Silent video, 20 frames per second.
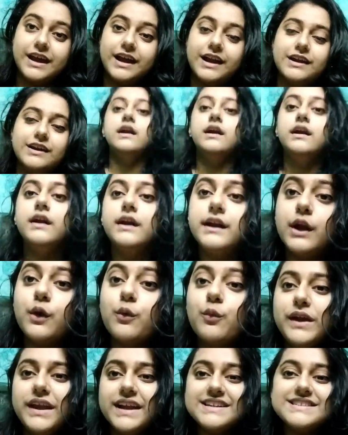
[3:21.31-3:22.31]
And now
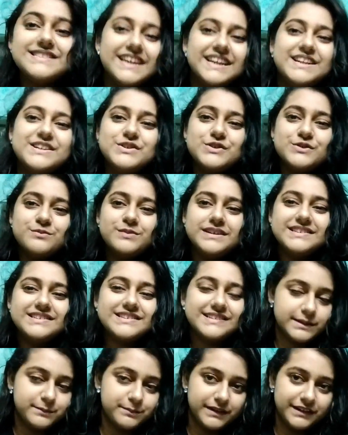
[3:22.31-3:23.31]
we tend to be
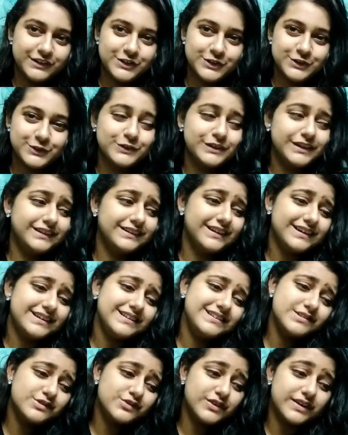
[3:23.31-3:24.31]
sleeping during the
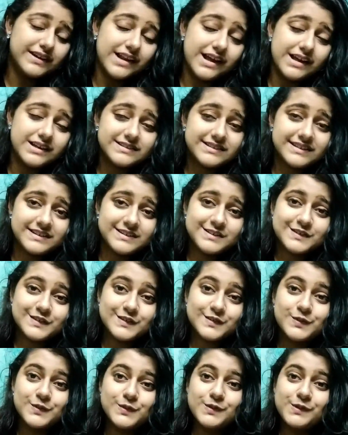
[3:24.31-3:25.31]
history class in
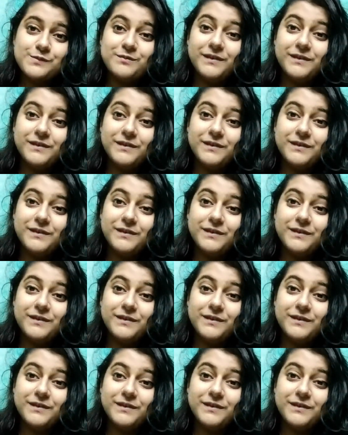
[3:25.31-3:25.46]
school,